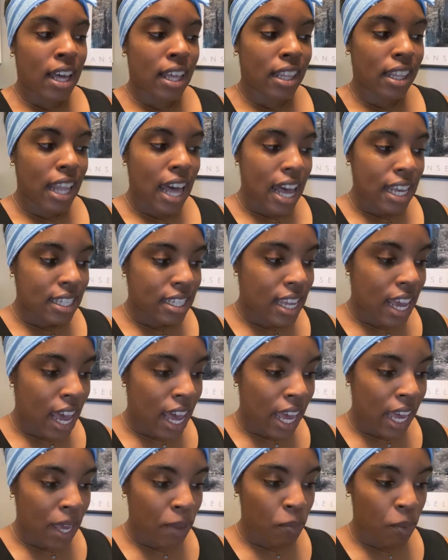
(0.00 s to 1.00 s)
Last
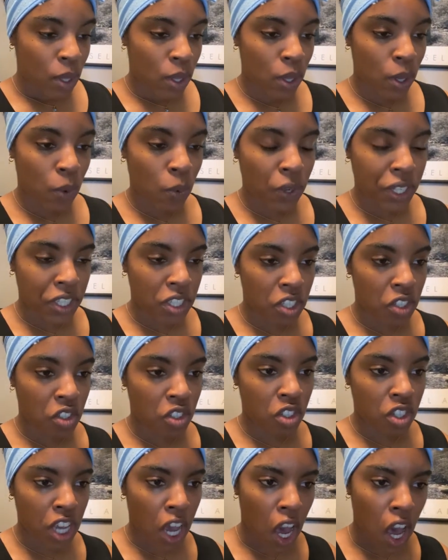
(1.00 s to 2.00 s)
time we
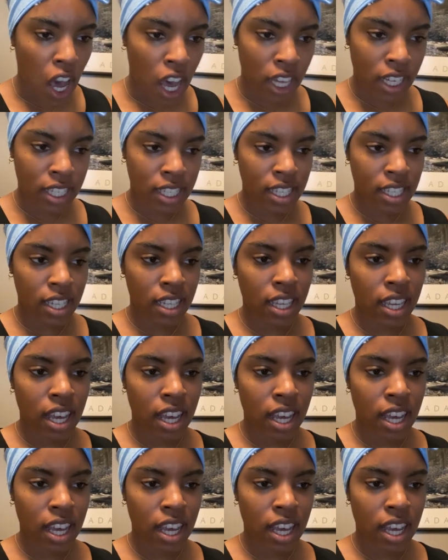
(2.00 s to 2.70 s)
talked,